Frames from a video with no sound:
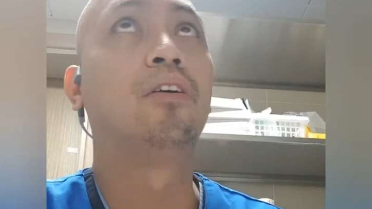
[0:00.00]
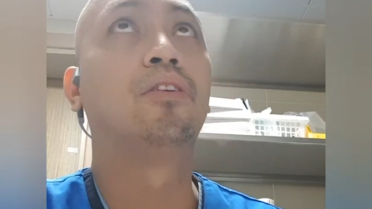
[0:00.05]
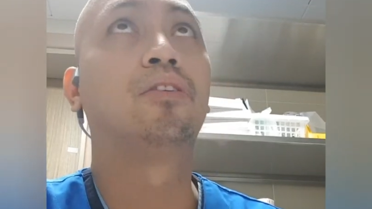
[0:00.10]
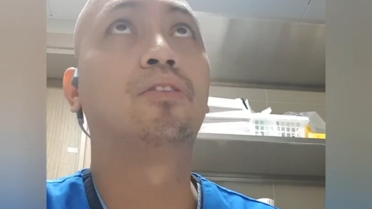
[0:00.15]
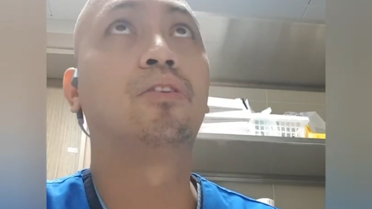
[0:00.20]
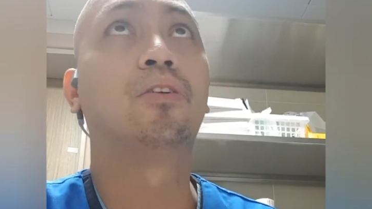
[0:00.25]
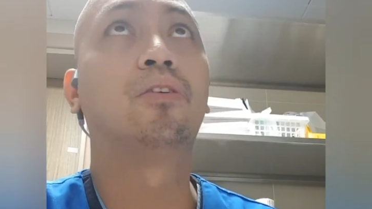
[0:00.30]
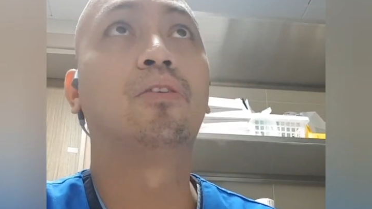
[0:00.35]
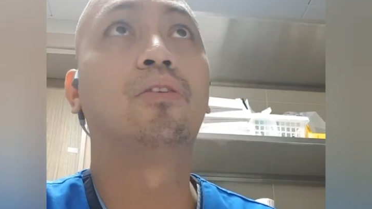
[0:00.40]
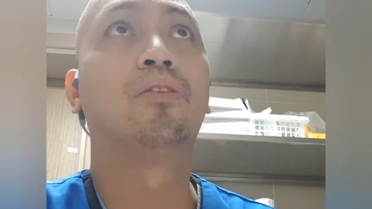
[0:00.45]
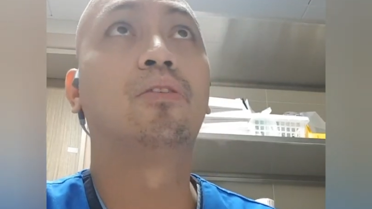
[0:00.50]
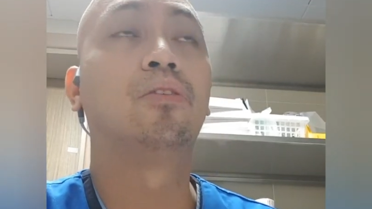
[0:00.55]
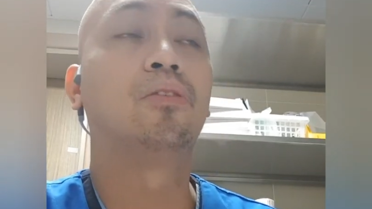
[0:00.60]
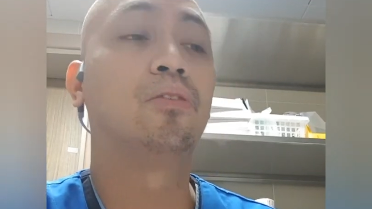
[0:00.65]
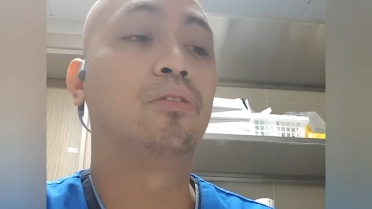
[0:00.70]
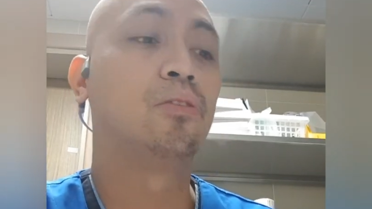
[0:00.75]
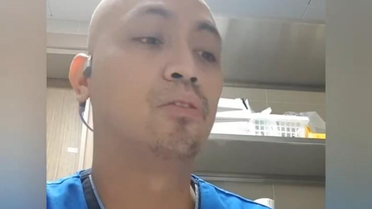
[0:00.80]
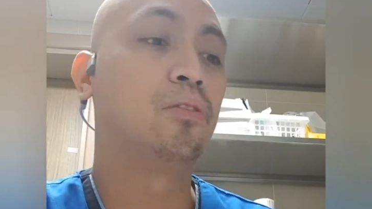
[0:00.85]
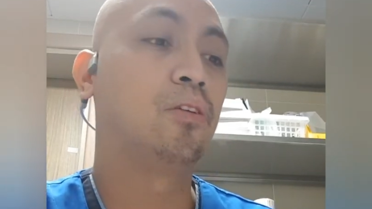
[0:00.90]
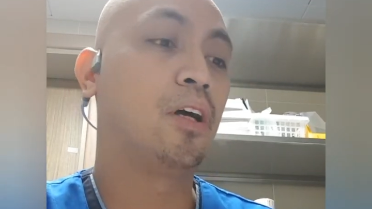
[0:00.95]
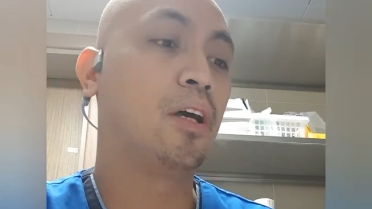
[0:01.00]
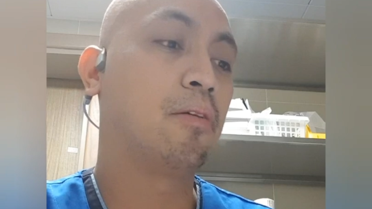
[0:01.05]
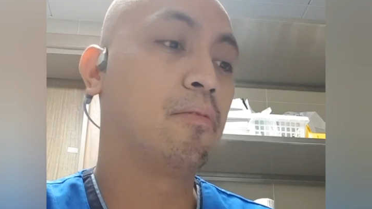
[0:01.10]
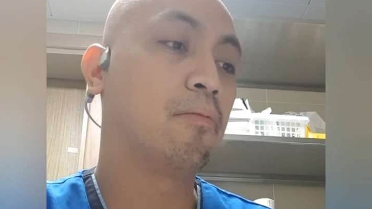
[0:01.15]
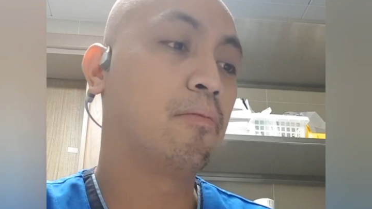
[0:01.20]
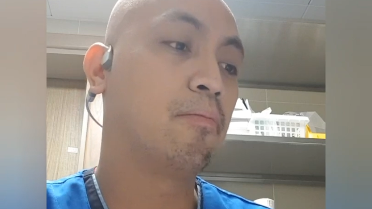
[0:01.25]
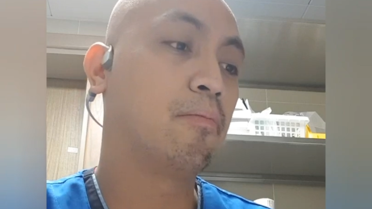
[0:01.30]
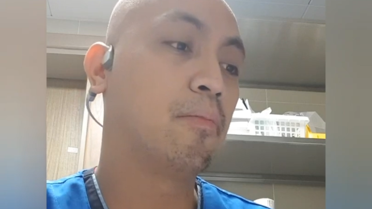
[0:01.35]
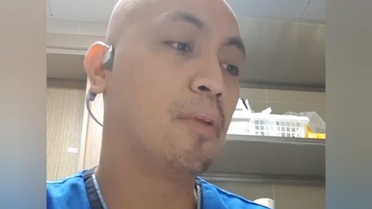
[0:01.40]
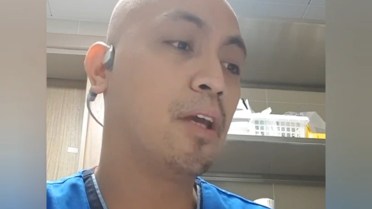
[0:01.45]
So I
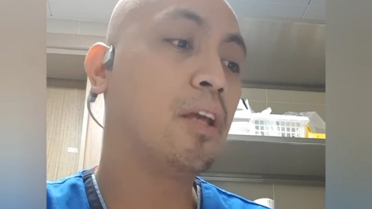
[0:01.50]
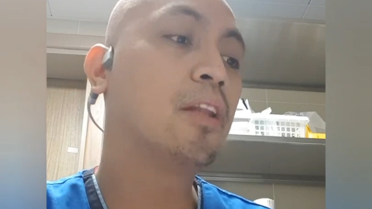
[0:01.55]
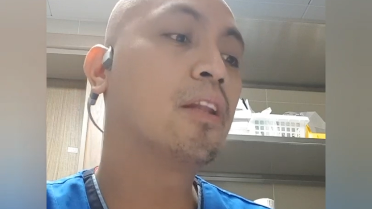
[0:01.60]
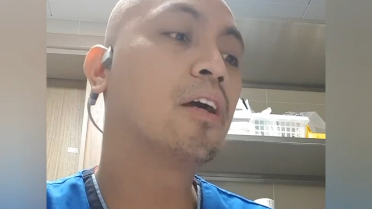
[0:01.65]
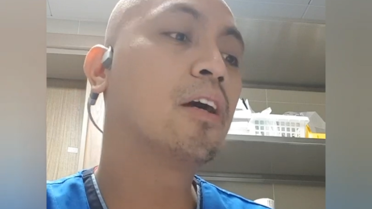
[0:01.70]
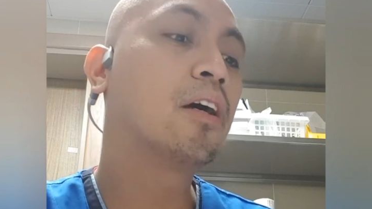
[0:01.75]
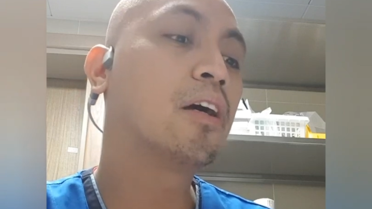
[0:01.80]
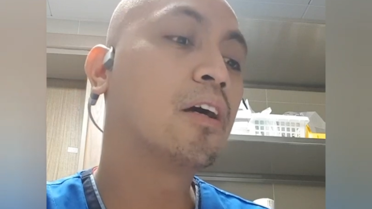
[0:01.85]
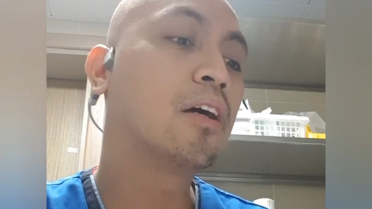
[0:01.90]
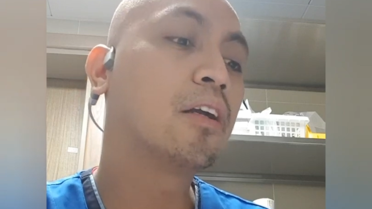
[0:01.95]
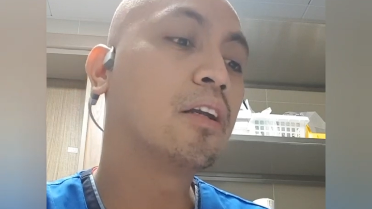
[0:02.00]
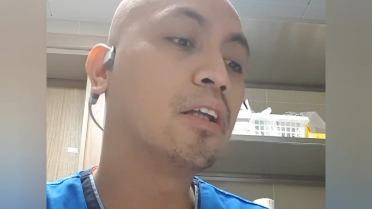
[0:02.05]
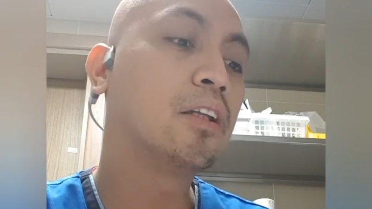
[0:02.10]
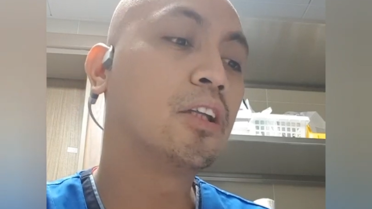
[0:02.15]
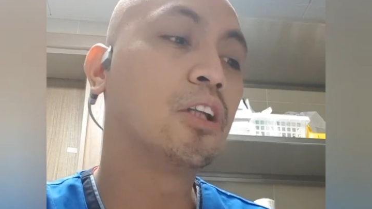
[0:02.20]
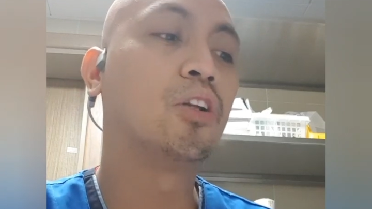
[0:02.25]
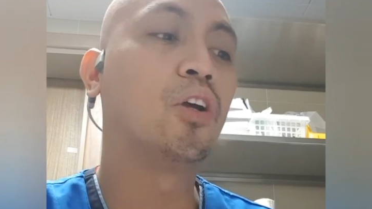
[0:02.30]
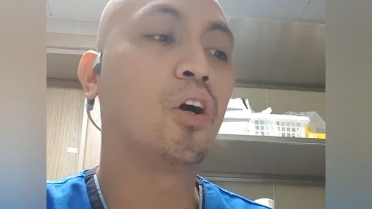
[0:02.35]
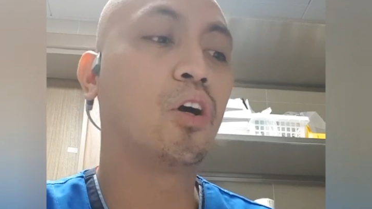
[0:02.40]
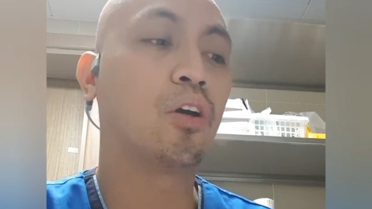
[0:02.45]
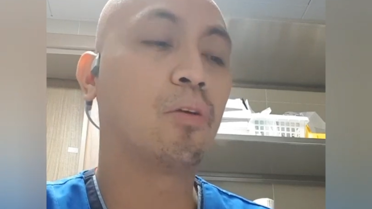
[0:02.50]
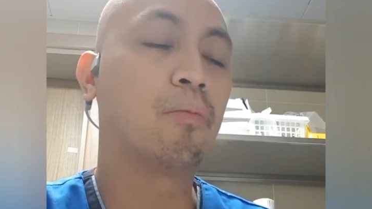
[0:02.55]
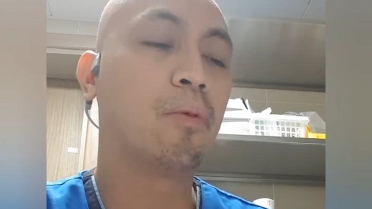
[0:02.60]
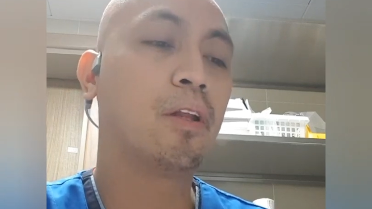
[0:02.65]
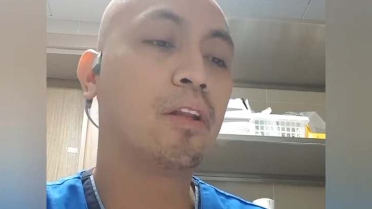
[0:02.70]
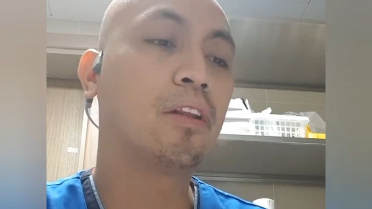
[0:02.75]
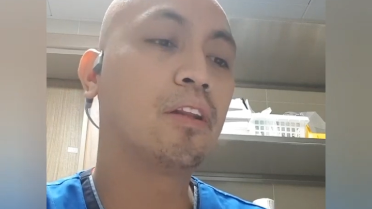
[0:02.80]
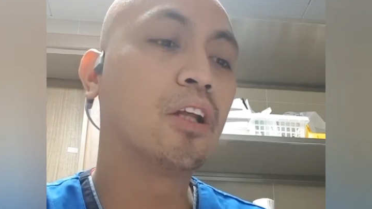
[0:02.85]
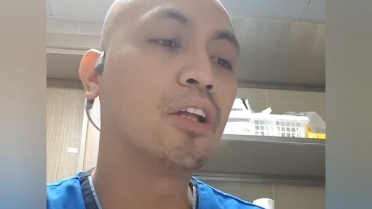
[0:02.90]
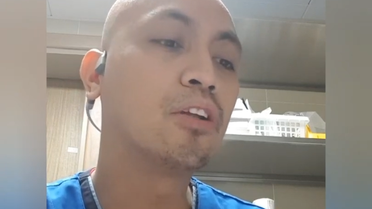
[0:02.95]
made a written
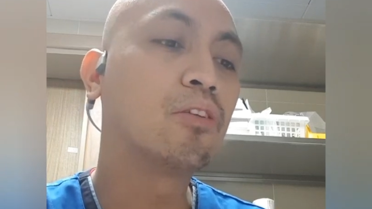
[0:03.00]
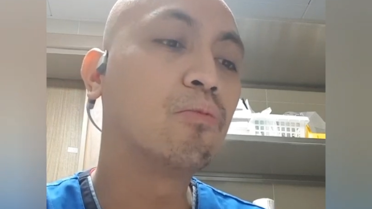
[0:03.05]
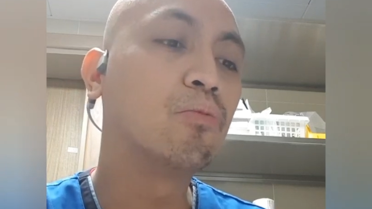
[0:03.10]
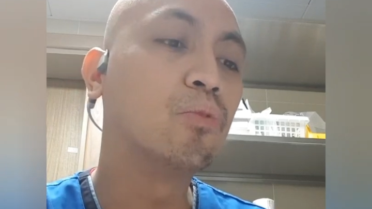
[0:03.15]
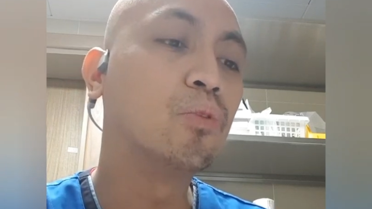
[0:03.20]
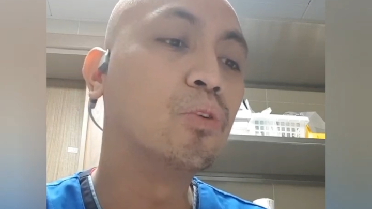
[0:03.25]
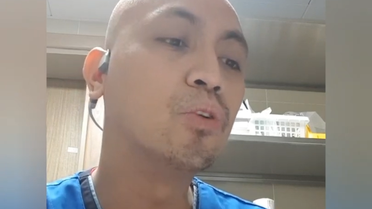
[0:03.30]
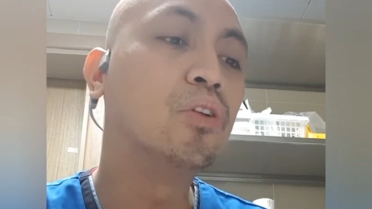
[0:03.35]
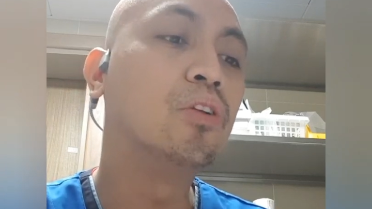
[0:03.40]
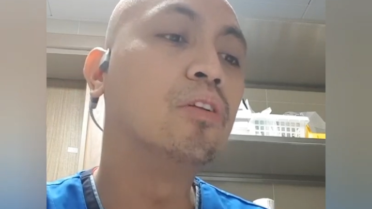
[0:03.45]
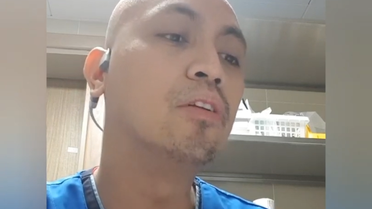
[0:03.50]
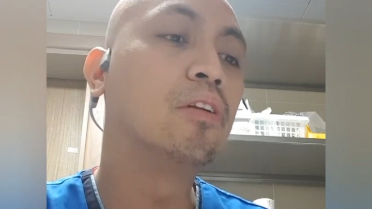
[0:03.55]
document that would